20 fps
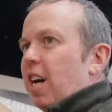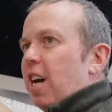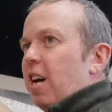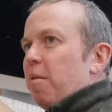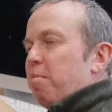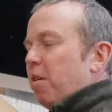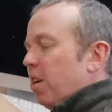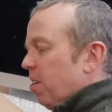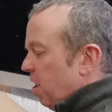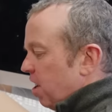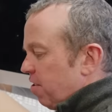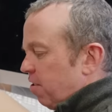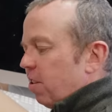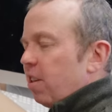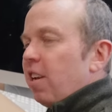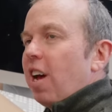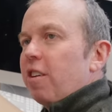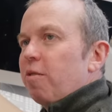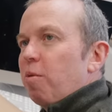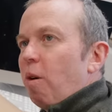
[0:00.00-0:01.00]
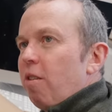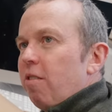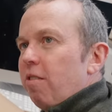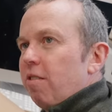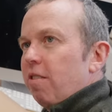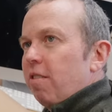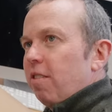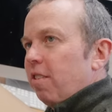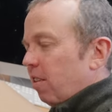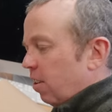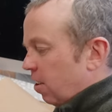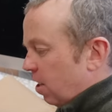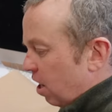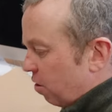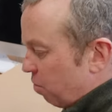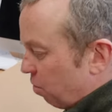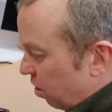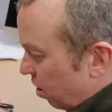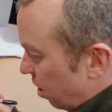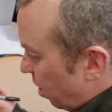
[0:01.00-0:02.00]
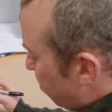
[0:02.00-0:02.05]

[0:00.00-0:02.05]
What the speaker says: that. But let's do the next one. Mm-hmm. The next one,